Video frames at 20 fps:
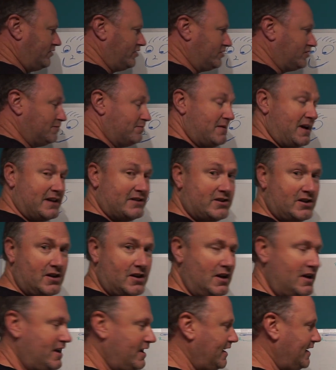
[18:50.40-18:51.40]
Doesn't
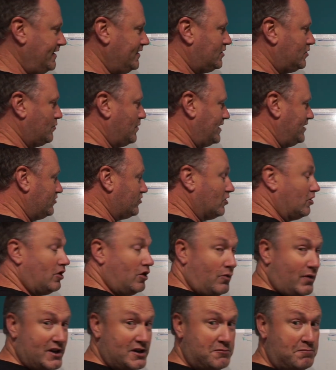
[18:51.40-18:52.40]
matter. Into wind's
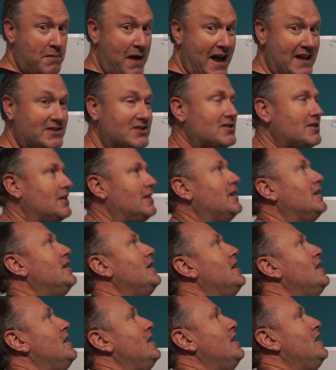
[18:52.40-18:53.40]
always best.
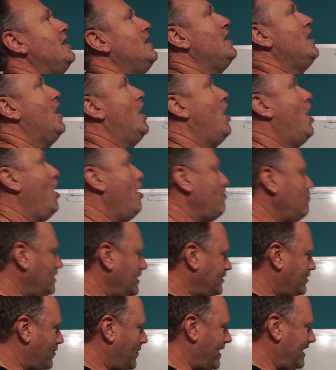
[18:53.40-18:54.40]

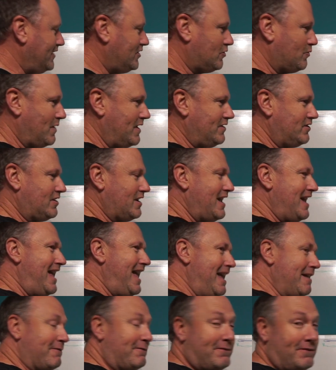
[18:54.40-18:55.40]
Only do it into wind
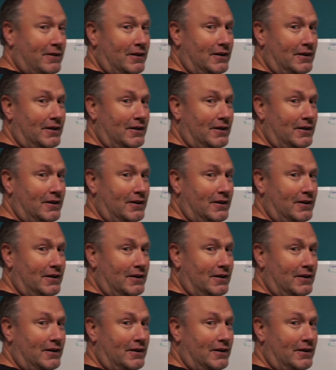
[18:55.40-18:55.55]
if